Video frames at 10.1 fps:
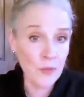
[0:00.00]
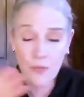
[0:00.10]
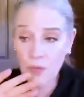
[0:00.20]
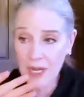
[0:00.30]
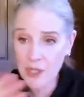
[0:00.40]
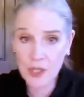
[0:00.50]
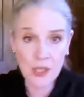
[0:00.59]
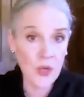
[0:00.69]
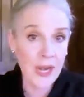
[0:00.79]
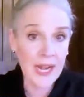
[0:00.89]
rush
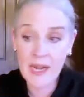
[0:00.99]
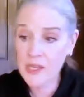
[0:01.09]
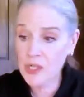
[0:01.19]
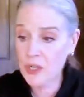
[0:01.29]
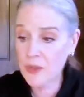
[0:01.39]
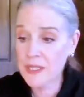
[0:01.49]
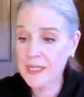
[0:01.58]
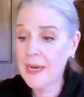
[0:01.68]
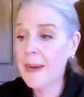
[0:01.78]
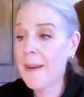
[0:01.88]
straight out of the chutes.
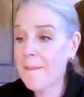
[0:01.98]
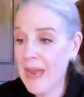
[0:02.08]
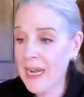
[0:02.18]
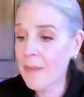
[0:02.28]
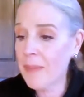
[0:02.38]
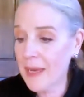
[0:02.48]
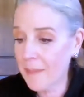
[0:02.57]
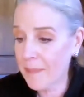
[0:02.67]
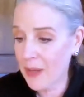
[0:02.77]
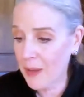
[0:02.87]
Many
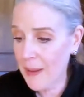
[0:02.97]
people